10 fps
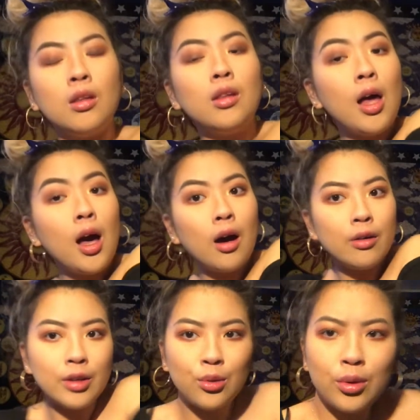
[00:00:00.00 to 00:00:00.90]

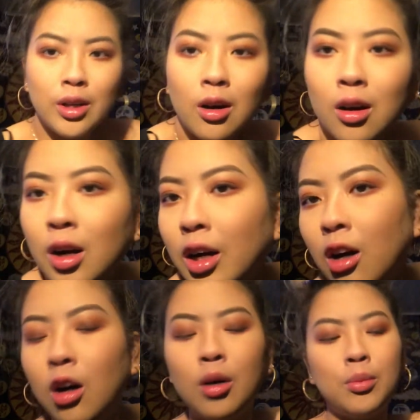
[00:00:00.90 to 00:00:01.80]
Now that we are
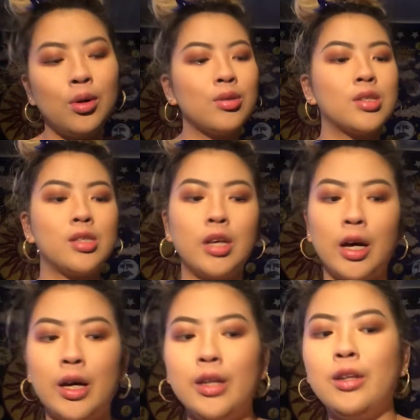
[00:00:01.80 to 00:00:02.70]
almost
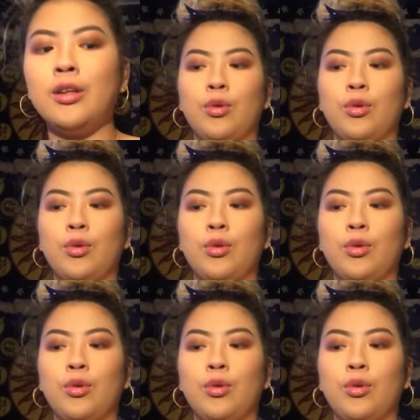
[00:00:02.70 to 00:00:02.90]
done,